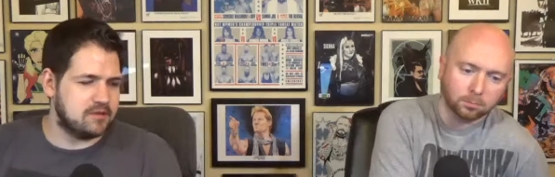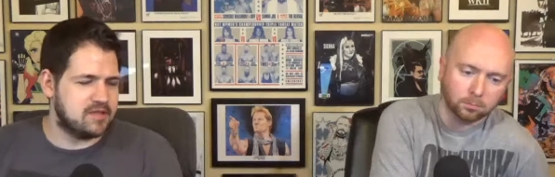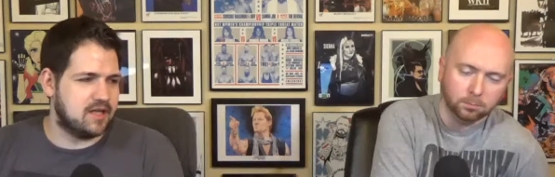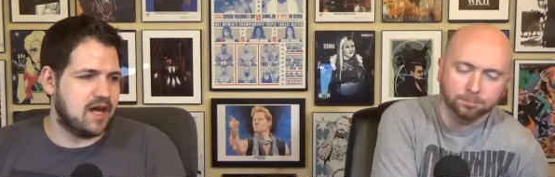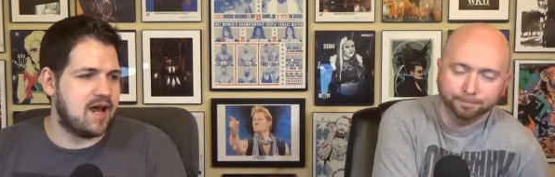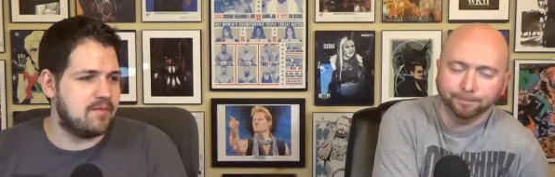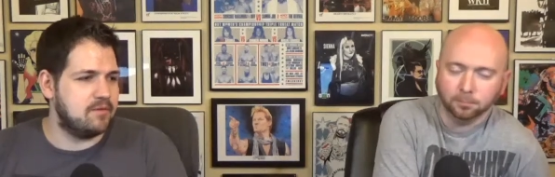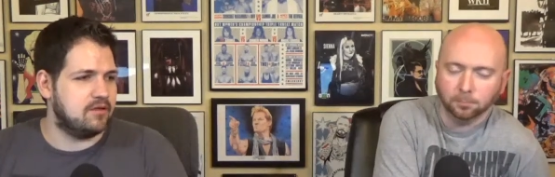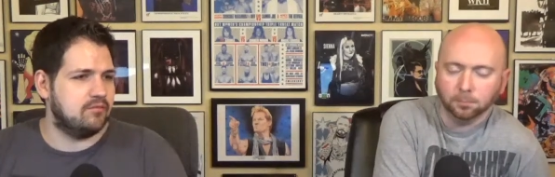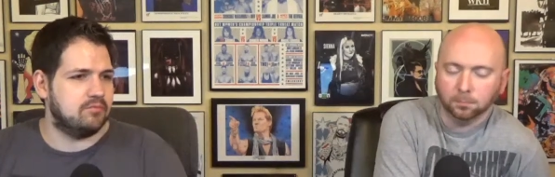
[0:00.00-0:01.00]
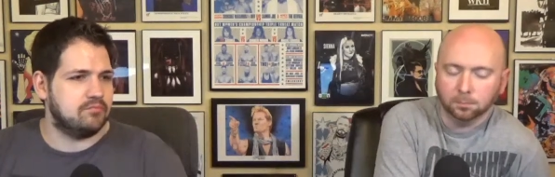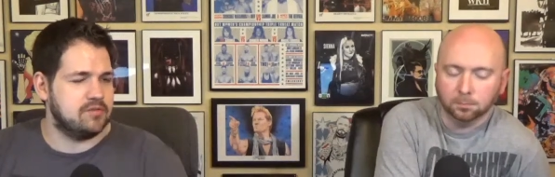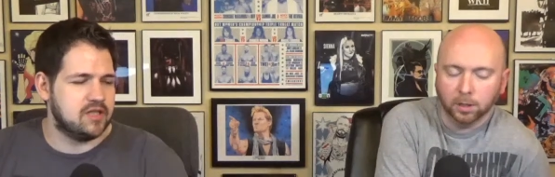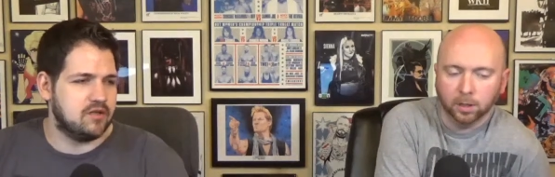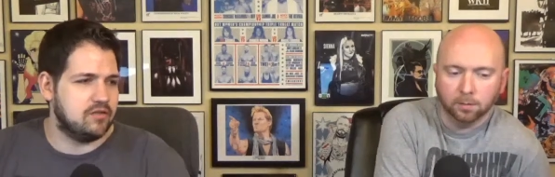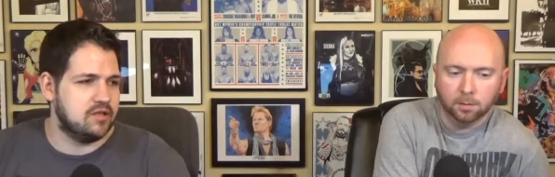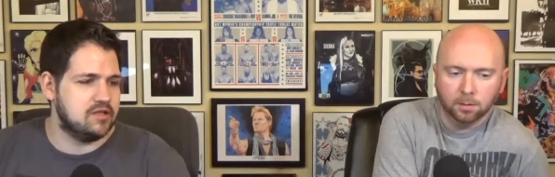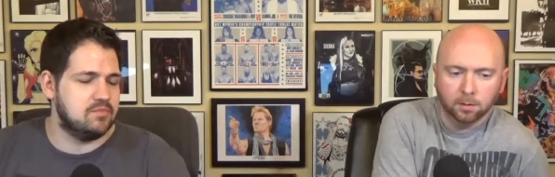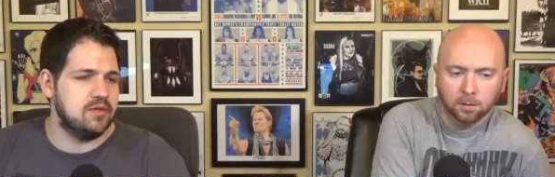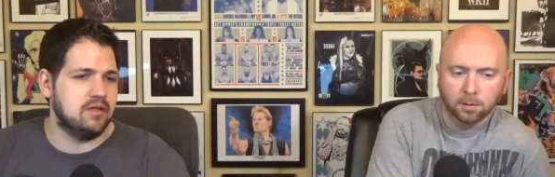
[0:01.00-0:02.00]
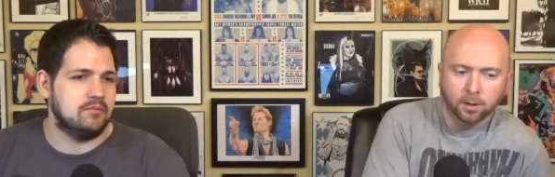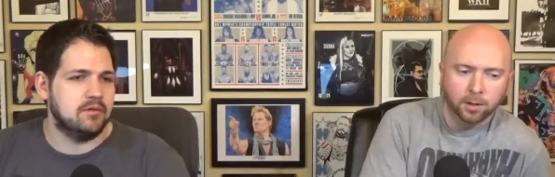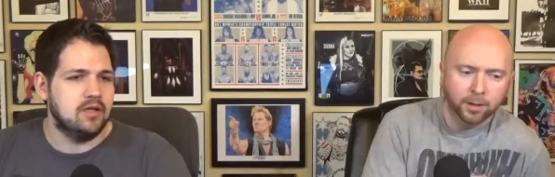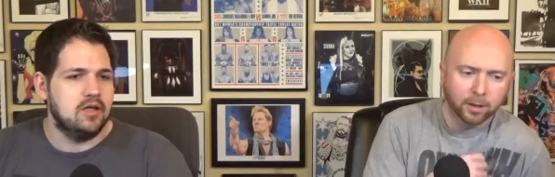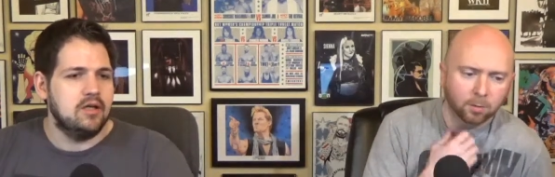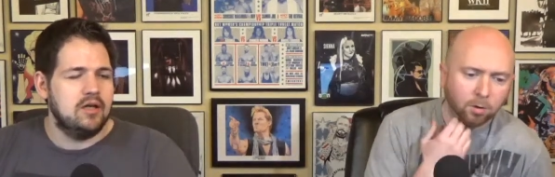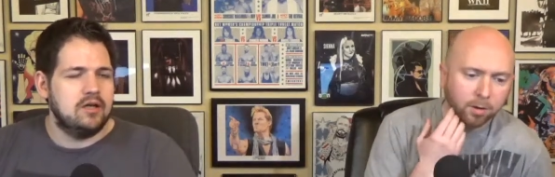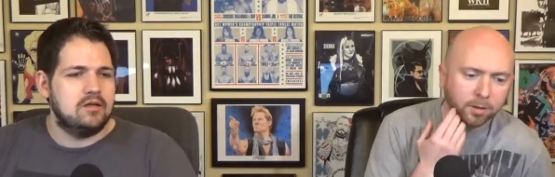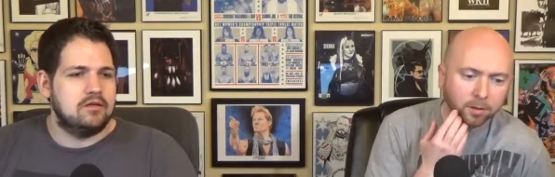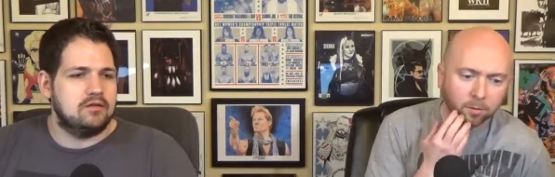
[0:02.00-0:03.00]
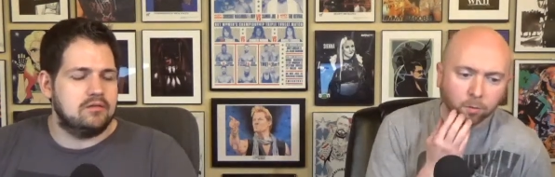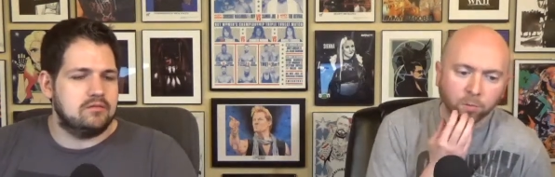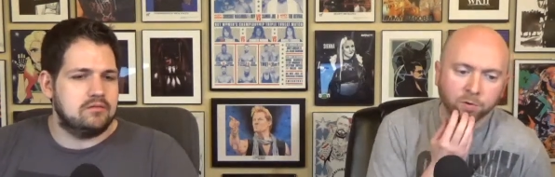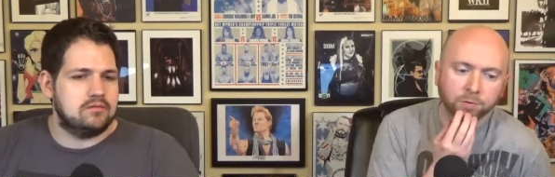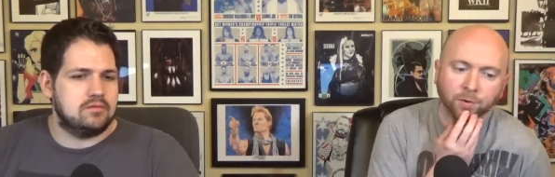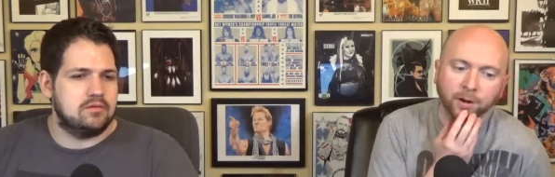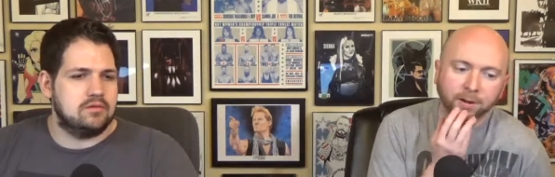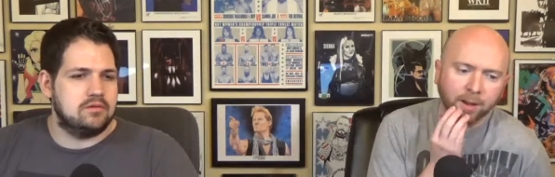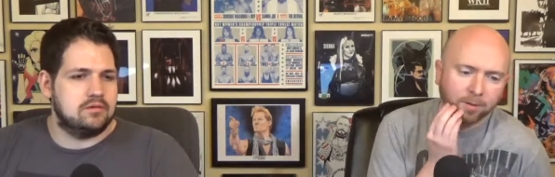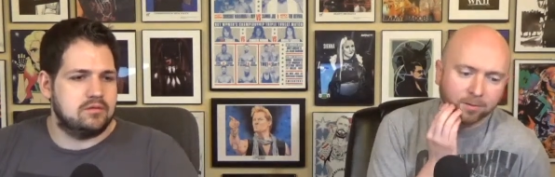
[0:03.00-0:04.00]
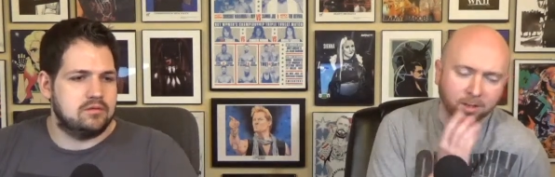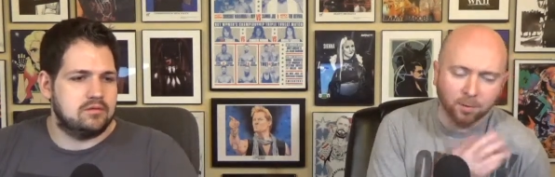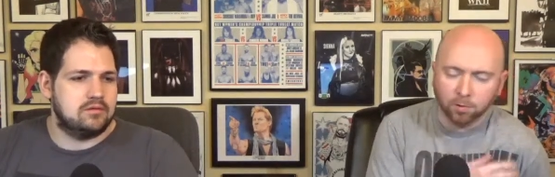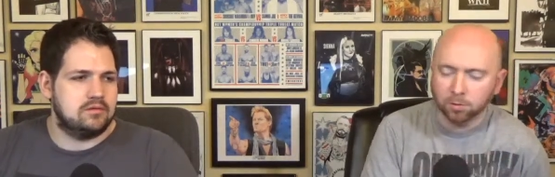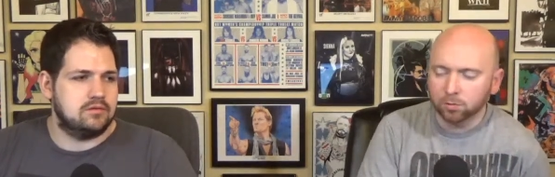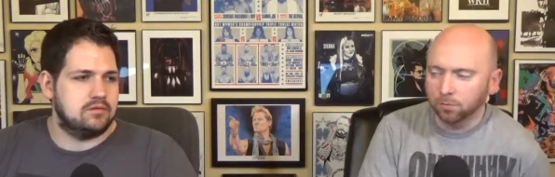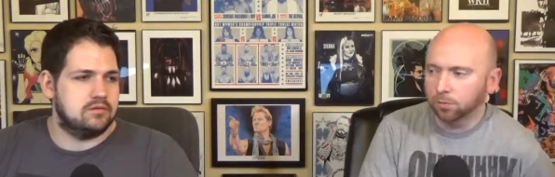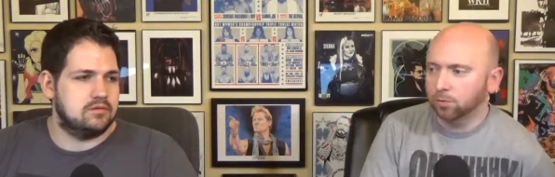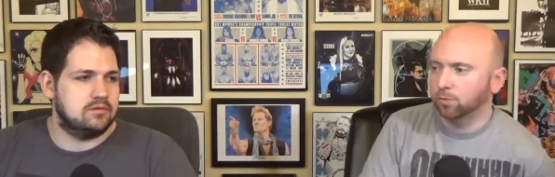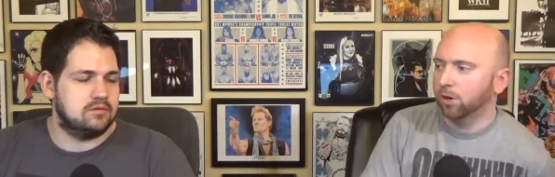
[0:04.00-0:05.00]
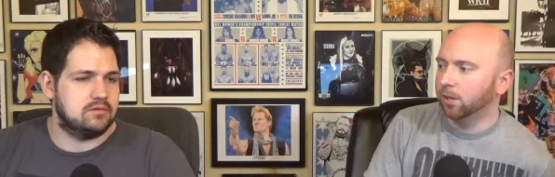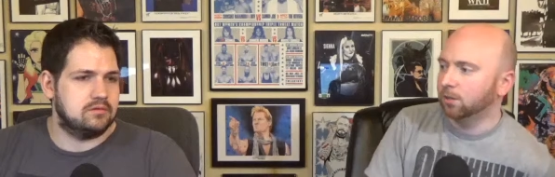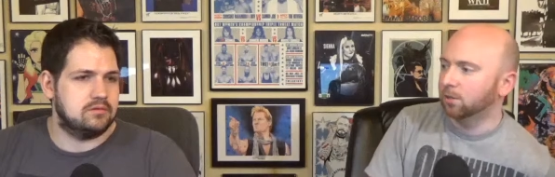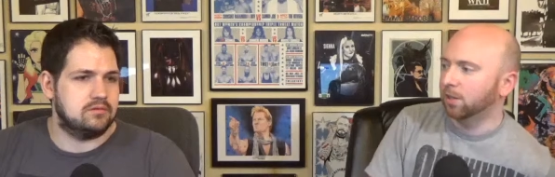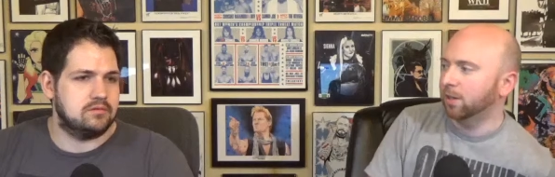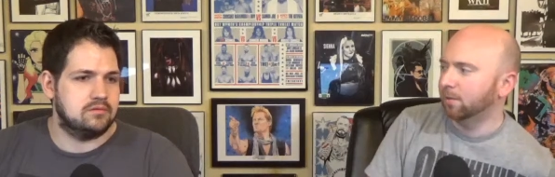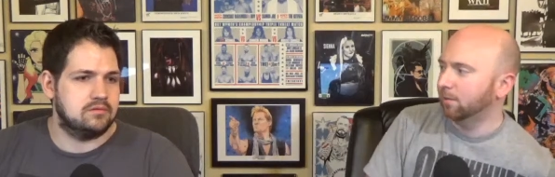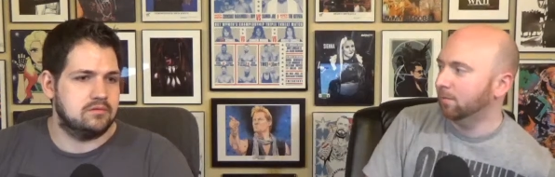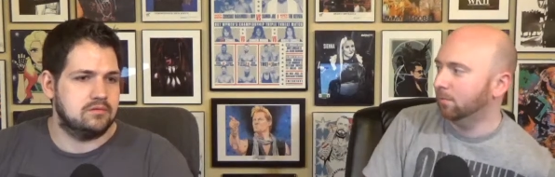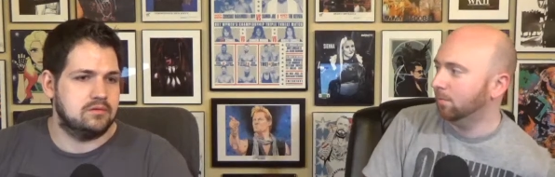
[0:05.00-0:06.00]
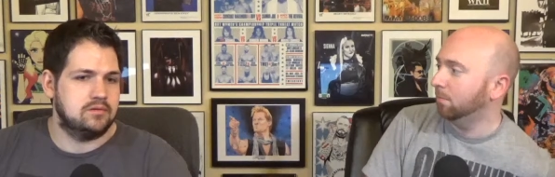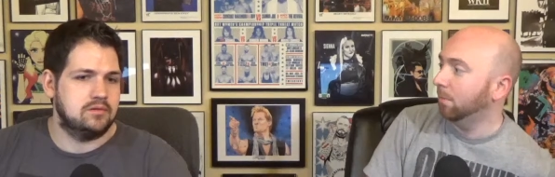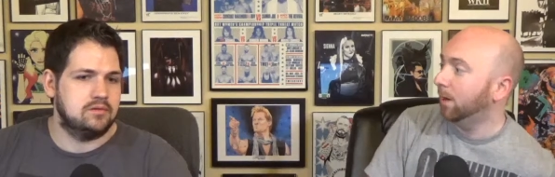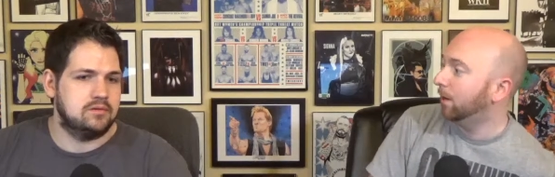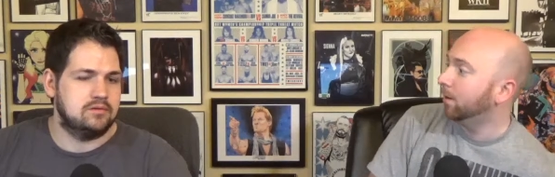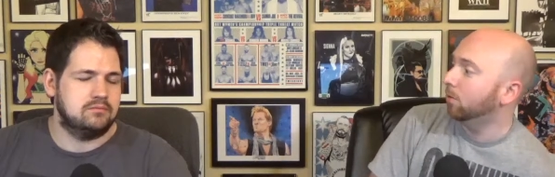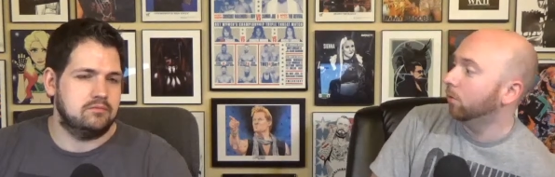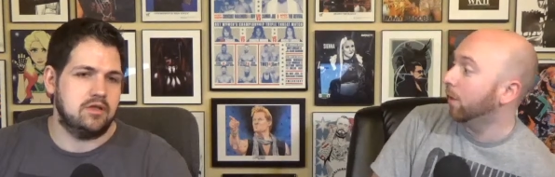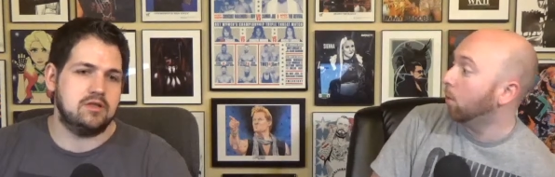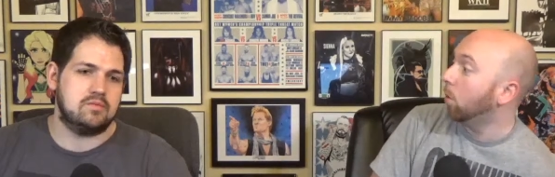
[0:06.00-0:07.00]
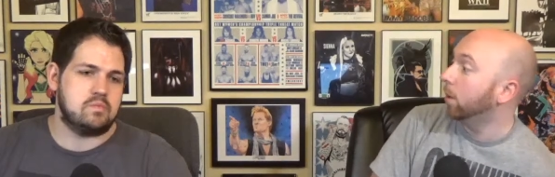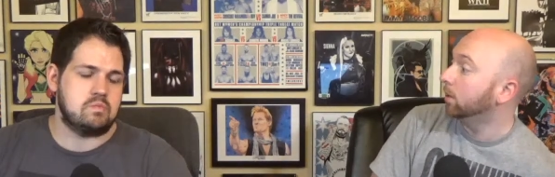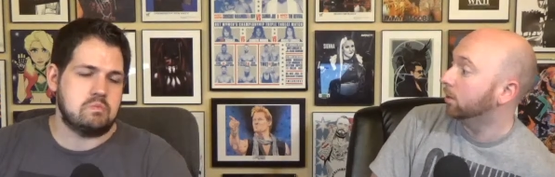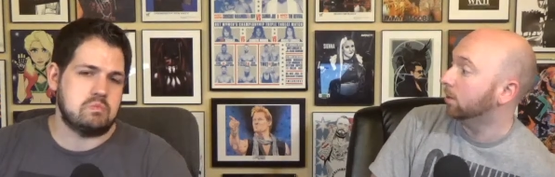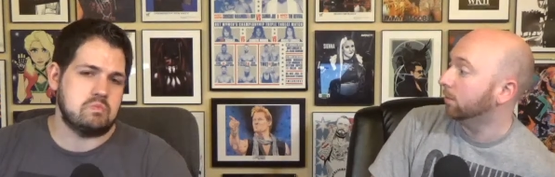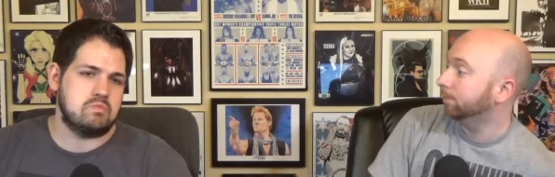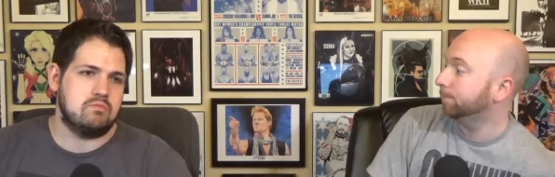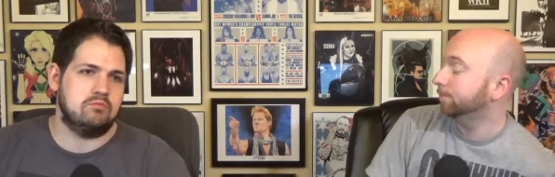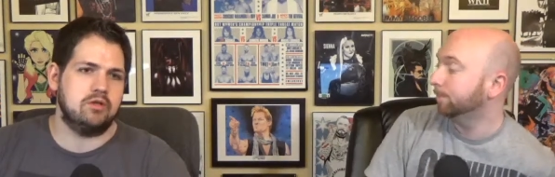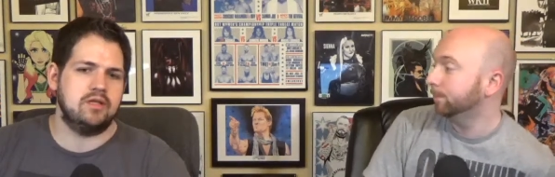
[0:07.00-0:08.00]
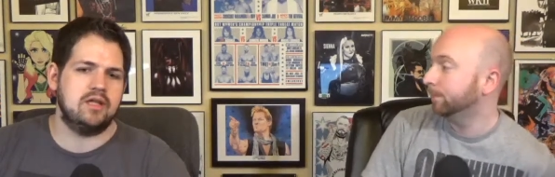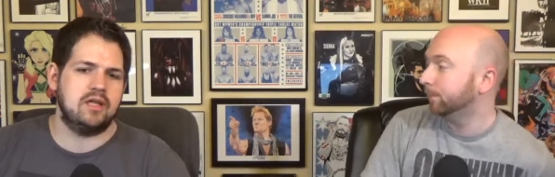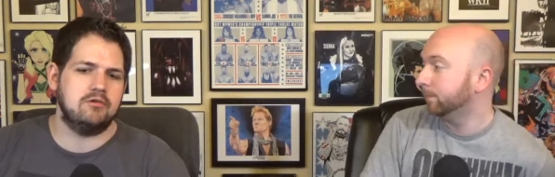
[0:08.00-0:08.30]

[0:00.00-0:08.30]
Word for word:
Speaker 1: what's gonna happen if Seth yeah. does beat him.
Speaker 2: Yeah. Well, I think rumors right now is Ambrose versus Reigns at Mania, or that's, that
Speaker 1: was. Well, yeah,